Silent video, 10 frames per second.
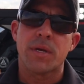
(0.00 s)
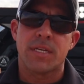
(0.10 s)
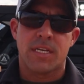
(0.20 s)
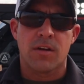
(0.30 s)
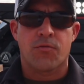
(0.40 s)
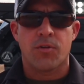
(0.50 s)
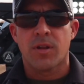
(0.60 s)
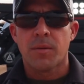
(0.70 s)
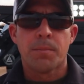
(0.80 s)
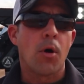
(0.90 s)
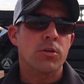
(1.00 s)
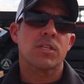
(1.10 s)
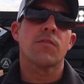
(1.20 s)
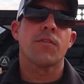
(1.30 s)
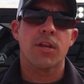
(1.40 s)
bit different. Most of
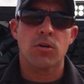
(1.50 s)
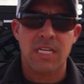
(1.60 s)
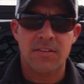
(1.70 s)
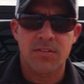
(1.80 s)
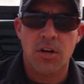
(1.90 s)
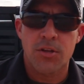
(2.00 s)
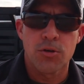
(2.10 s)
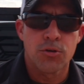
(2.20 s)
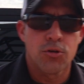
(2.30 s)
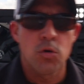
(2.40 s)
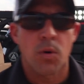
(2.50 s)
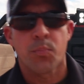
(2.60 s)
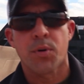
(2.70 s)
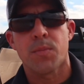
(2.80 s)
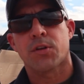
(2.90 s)
the videos I've seen on YouTube are
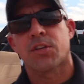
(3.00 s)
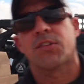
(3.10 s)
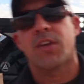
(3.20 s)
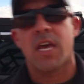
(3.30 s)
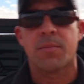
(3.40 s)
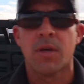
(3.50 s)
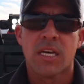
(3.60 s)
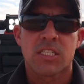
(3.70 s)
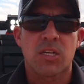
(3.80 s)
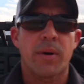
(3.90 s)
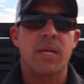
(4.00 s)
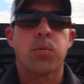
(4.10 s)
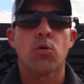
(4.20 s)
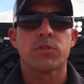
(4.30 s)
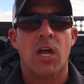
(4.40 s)
pretty much the same. Somebody
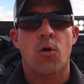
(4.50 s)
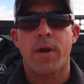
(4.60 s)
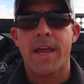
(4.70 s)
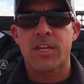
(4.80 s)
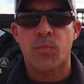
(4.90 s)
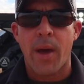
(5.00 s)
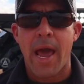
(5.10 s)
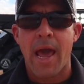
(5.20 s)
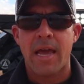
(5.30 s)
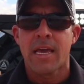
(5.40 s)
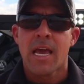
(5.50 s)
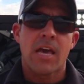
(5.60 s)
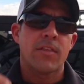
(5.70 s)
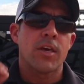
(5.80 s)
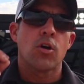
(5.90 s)
pulls out a range bag
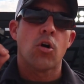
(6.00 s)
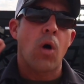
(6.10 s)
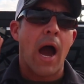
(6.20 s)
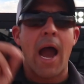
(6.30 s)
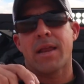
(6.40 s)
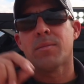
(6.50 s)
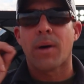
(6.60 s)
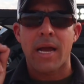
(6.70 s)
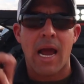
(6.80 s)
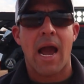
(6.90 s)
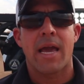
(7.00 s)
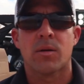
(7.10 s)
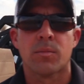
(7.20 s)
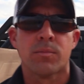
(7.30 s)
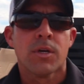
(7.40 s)
and they go item by
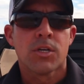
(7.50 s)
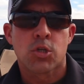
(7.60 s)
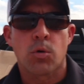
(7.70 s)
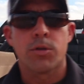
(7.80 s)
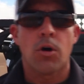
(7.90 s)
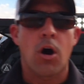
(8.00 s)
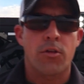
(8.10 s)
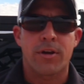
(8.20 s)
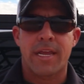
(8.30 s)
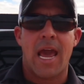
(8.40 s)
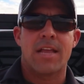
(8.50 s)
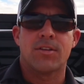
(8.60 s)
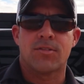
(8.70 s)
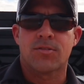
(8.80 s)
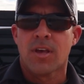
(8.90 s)
item showing you all their
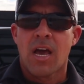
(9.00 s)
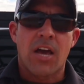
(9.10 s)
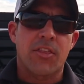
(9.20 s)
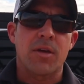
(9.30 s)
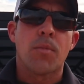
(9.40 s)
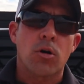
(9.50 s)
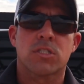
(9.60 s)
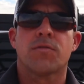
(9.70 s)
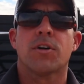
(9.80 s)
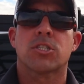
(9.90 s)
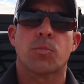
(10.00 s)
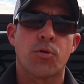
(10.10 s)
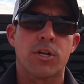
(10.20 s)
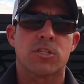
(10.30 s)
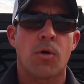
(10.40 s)
gadgets. I think most of us are
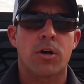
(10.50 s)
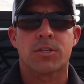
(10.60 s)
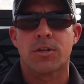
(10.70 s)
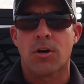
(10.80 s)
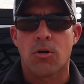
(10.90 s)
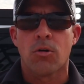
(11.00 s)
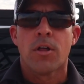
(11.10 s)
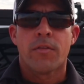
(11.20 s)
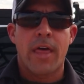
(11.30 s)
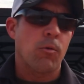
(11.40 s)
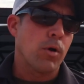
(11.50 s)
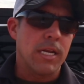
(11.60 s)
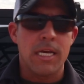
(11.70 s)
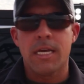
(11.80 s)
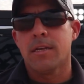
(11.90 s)
pretty smart to know that we
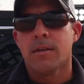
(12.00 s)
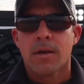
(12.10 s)
need